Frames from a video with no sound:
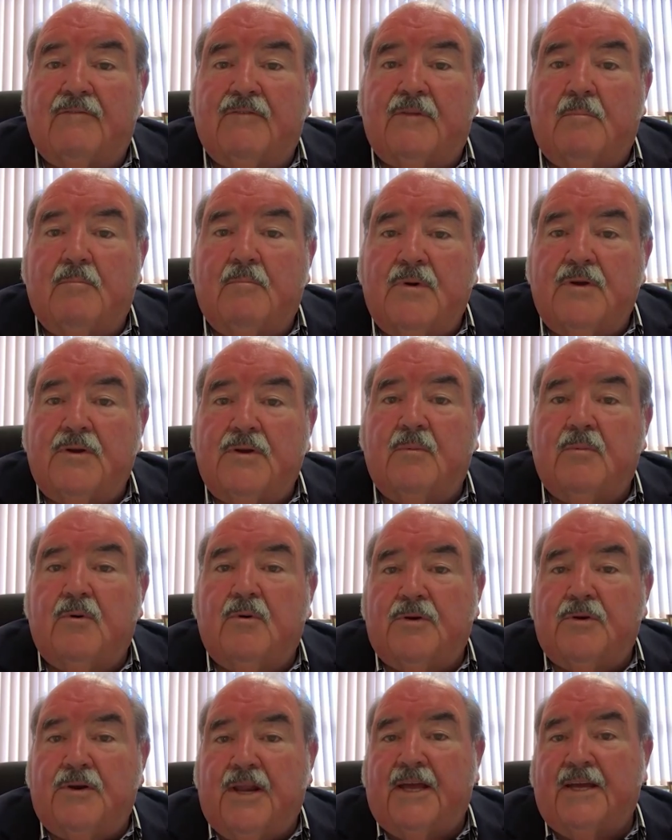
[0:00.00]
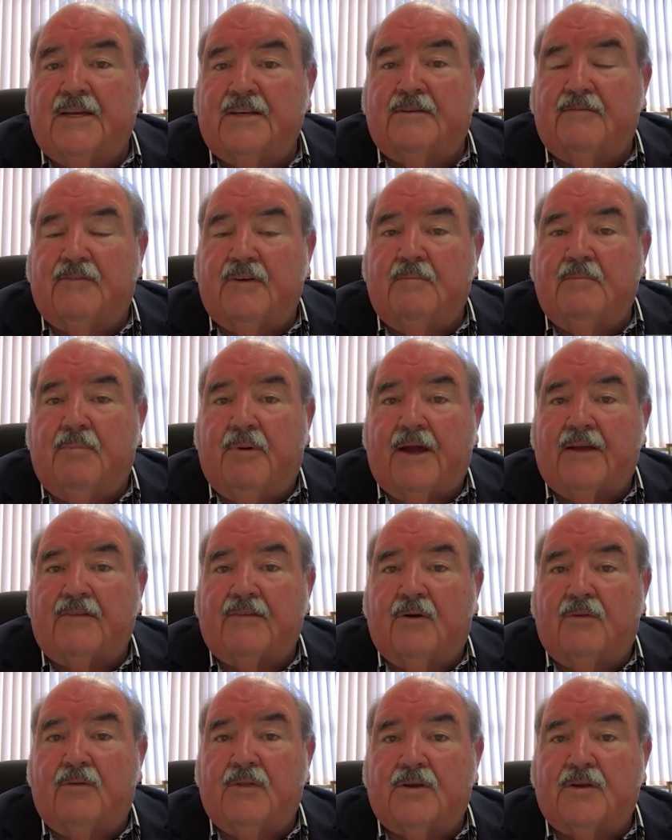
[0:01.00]
the minimal negative impact
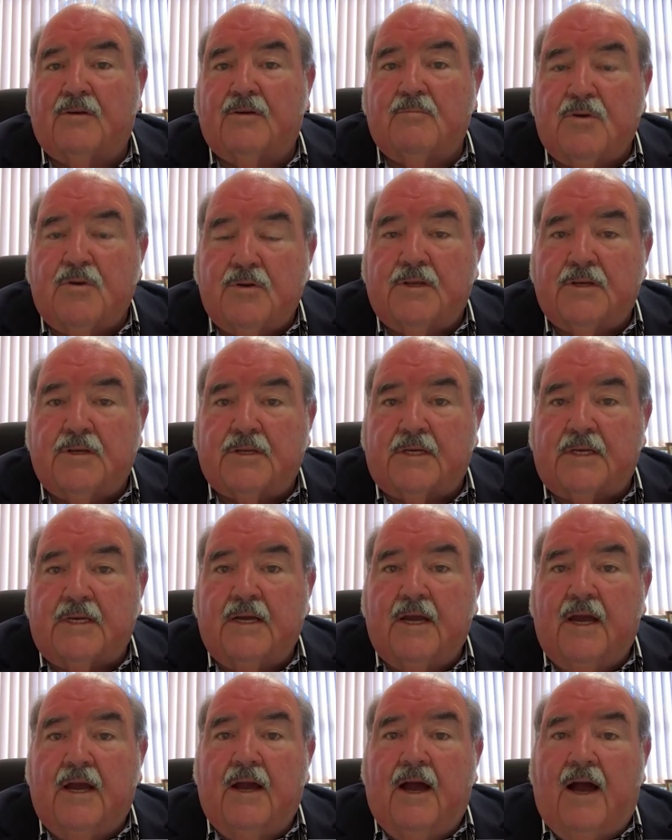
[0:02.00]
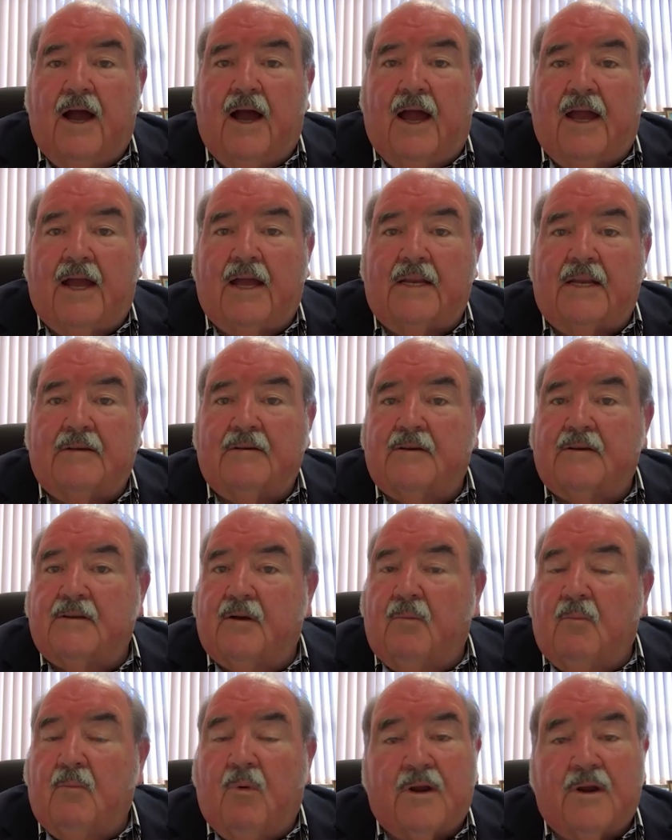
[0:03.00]
on the community. And
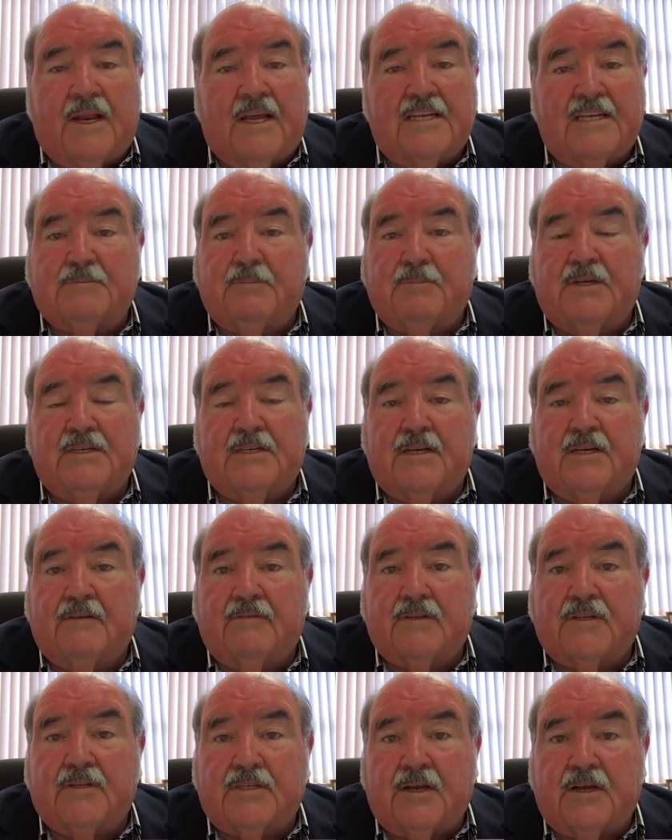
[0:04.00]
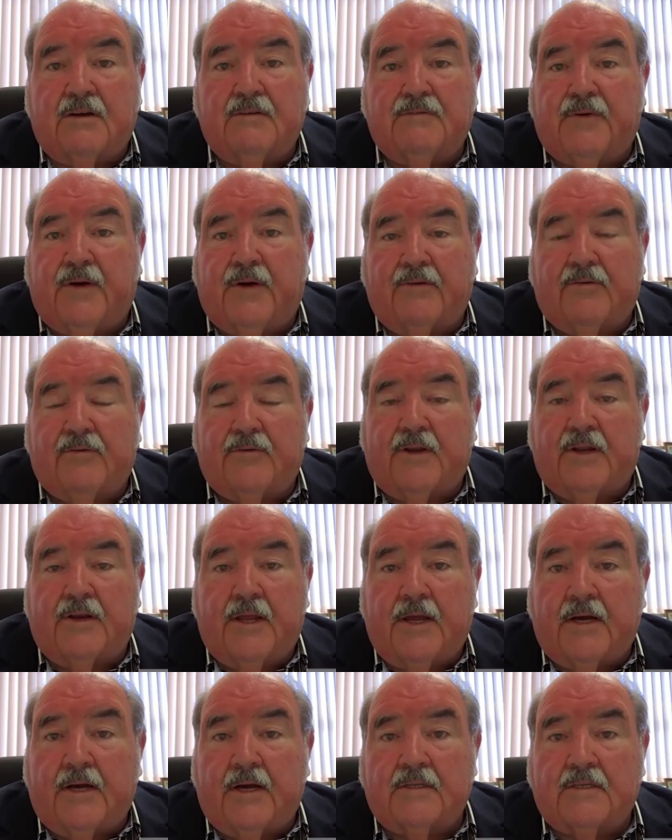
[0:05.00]
what has been delivered so far and
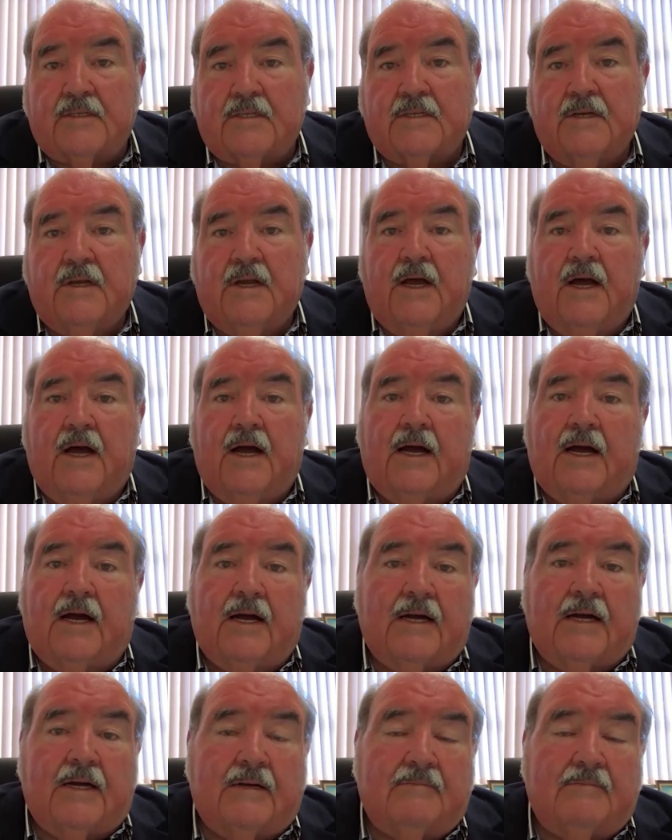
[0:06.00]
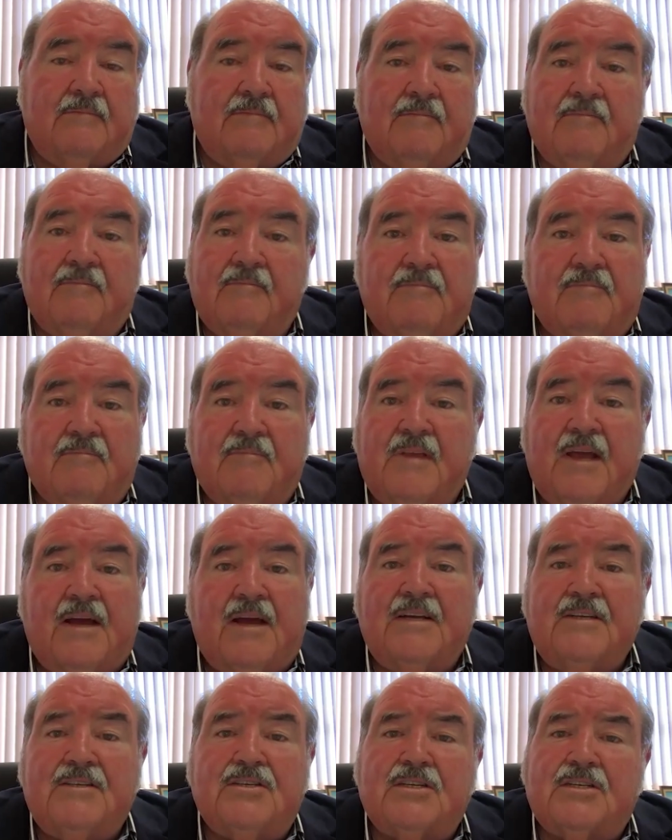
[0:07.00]
announced,
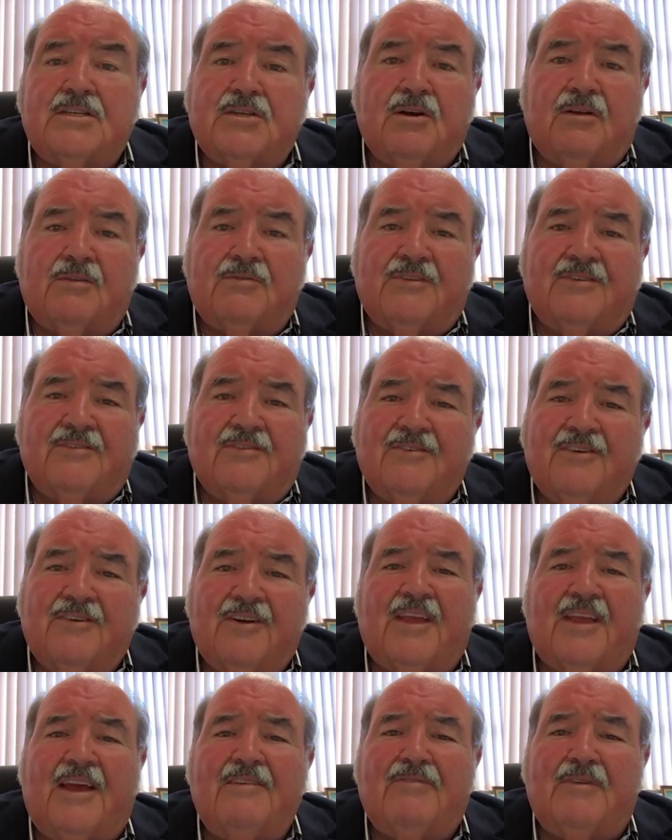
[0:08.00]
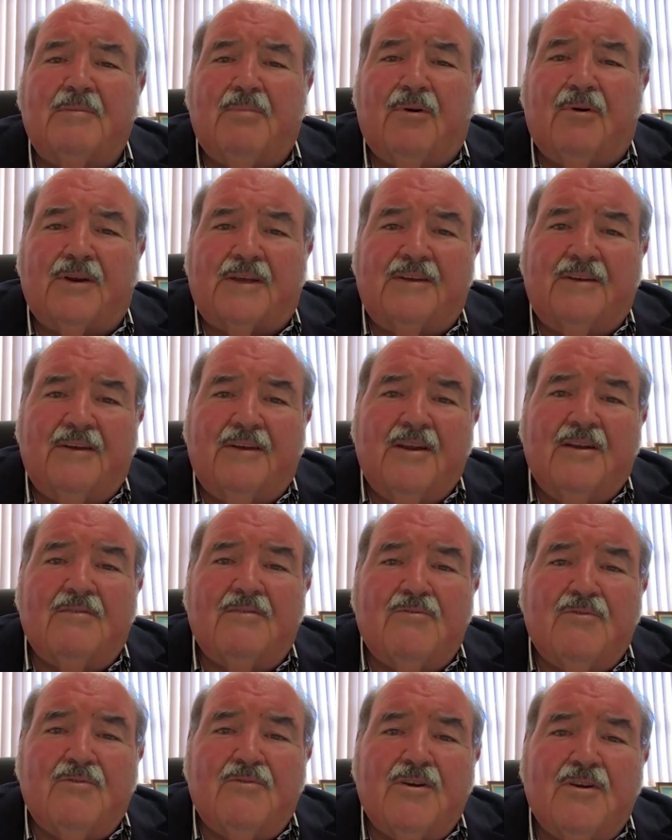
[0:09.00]
it's just got everybody
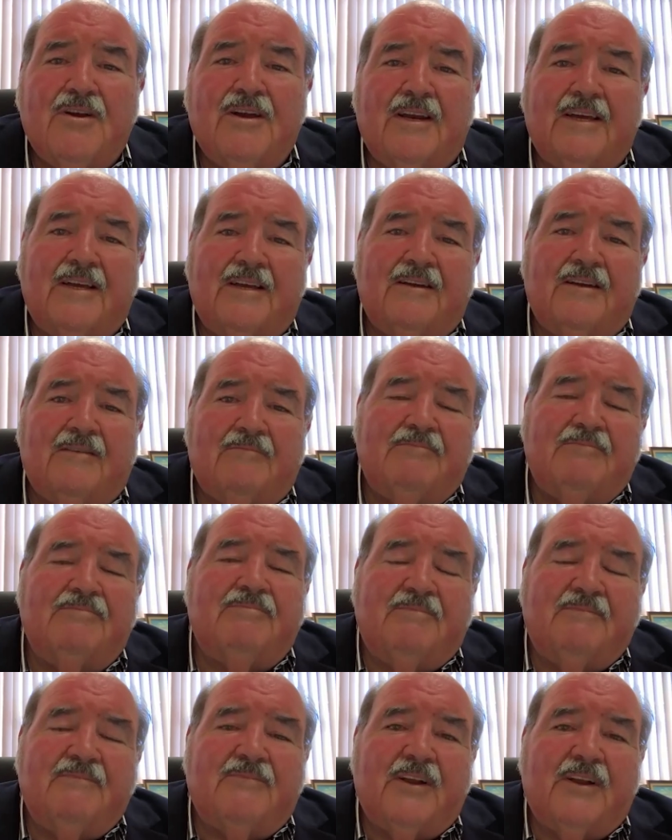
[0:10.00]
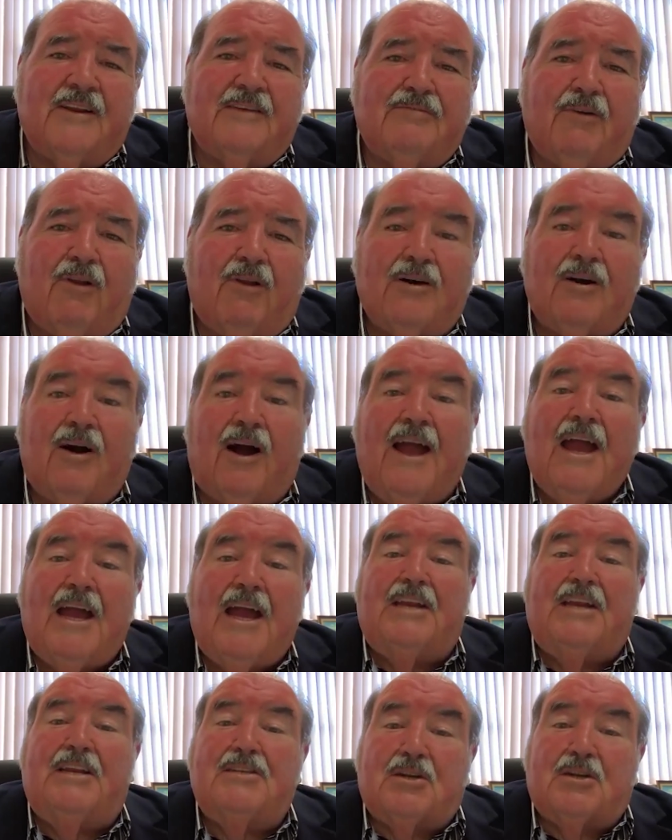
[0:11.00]
really, really flying high.
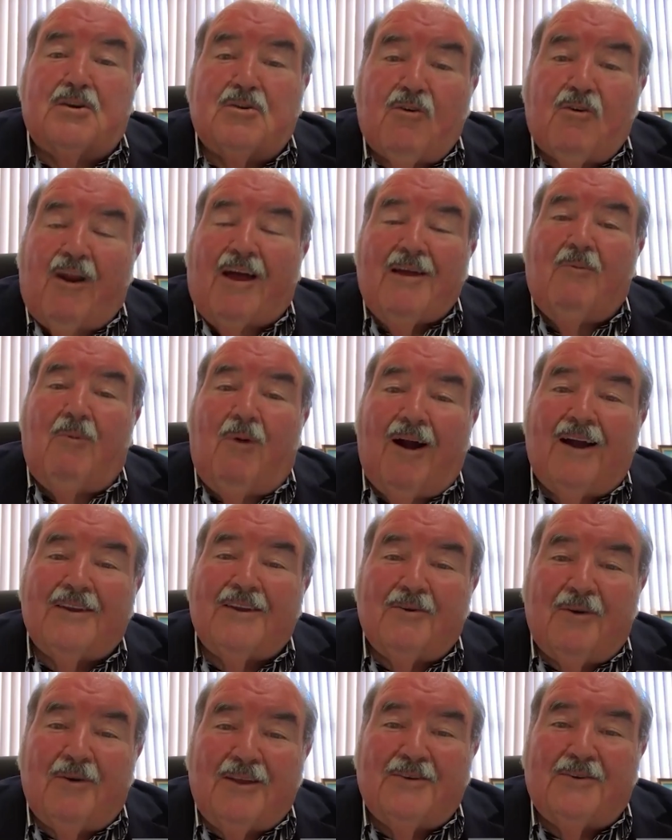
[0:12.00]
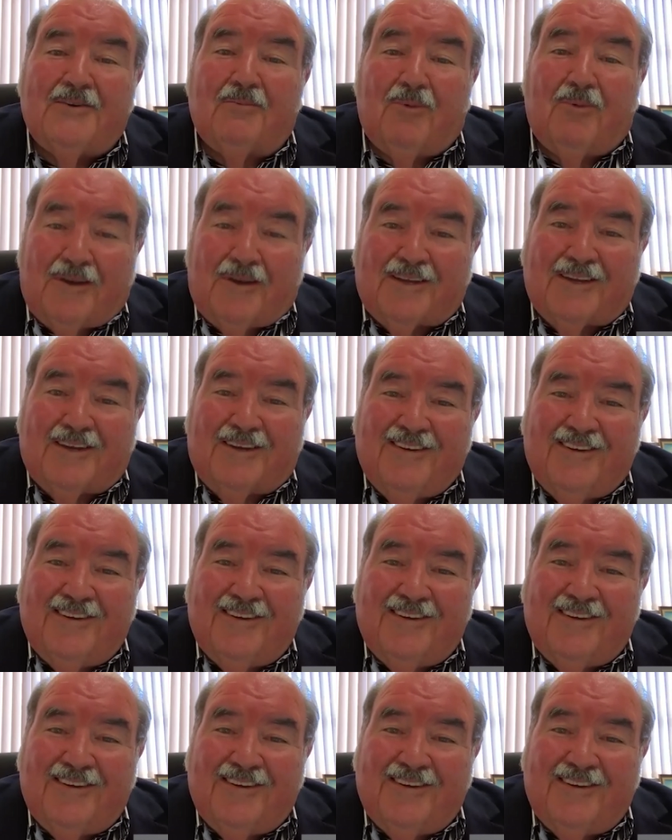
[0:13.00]
It is a great way to end a week,